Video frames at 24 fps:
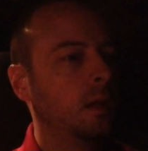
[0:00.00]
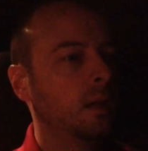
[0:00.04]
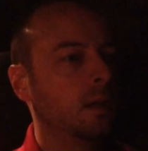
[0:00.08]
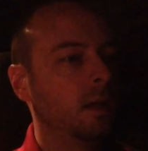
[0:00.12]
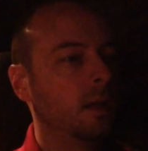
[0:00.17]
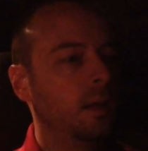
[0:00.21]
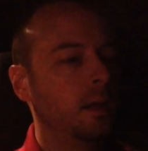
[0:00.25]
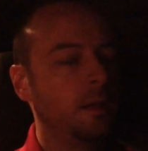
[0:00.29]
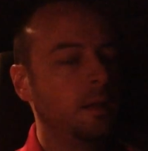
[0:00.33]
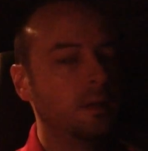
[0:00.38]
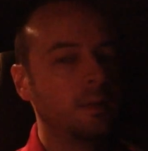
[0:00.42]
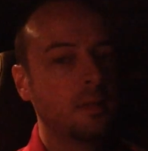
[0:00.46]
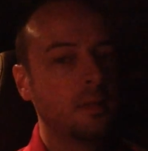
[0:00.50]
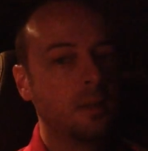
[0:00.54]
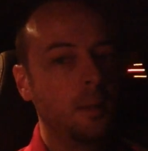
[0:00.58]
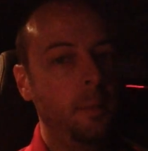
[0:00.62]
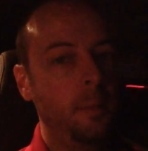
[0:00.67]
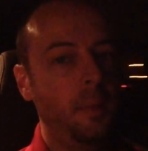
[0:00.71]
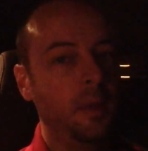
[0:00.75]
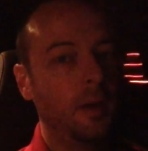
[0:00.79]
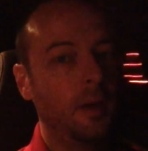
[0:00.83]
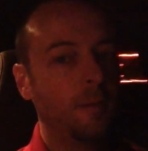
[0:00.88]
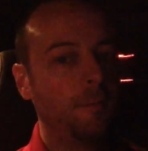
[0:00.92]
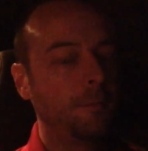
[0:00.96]
Now this is a
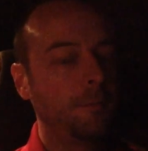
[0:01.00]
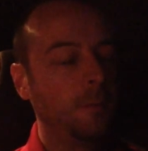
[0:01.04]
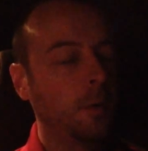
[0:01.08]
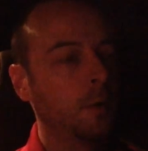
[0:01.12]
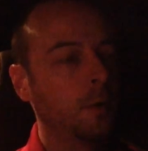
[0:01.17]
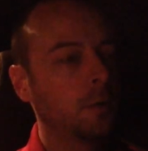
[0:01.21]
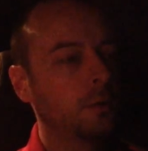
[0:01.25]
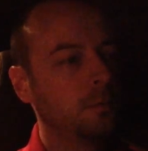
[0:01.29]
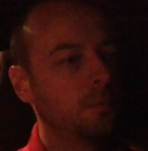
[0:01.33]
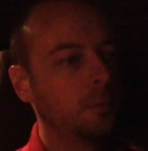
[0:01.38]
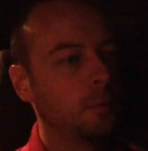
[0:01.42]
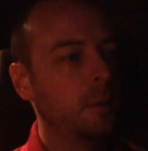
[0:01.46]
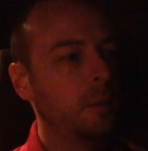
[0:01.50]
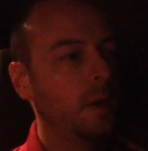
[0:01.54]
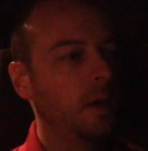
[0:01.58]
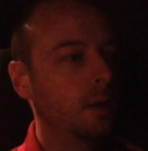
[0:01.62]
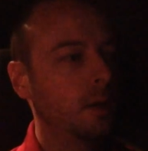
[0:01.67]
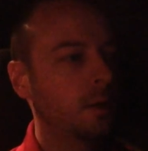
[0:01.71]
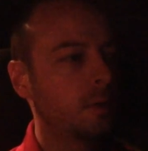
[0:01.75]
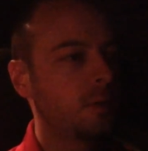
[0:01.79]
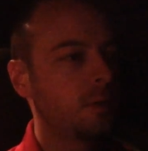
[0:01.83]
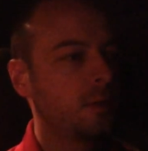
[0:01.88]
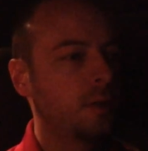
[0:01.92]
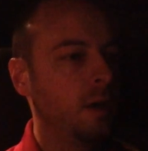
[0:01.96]
big first for
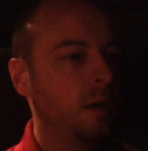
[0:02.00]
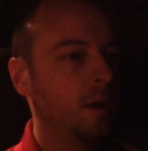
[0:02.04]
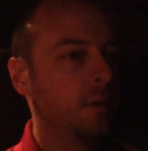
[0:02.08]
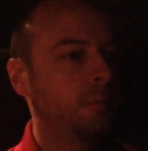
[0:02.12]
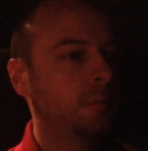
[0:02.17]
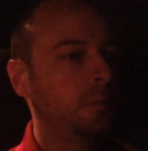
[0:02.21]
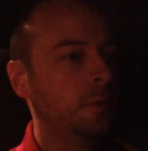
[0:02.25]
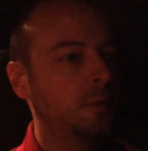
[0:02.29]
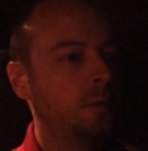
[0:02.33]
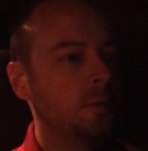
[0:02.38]
Microsoft.